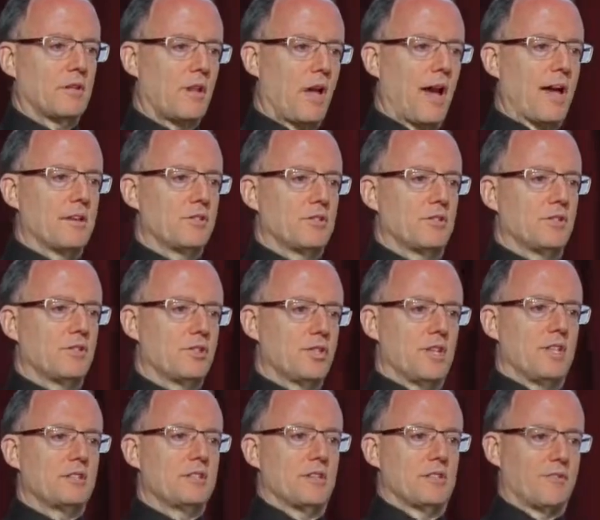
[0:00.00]
Elijah, and
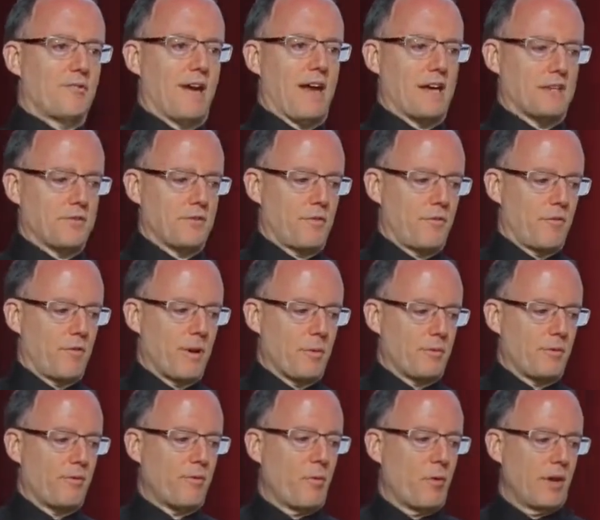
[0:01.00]
Jesus fasted for
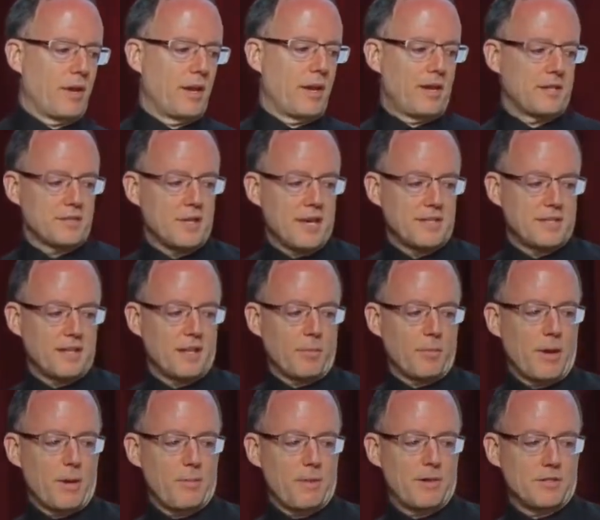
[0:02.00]
up to 40 days. I tell
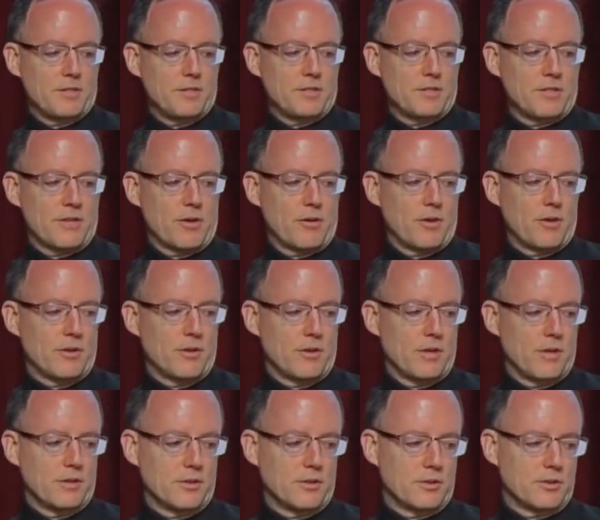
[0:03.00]
my patients they're
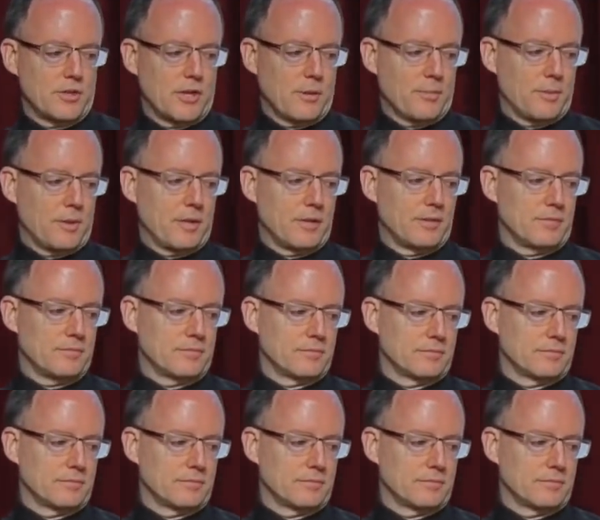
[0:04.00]
in good company.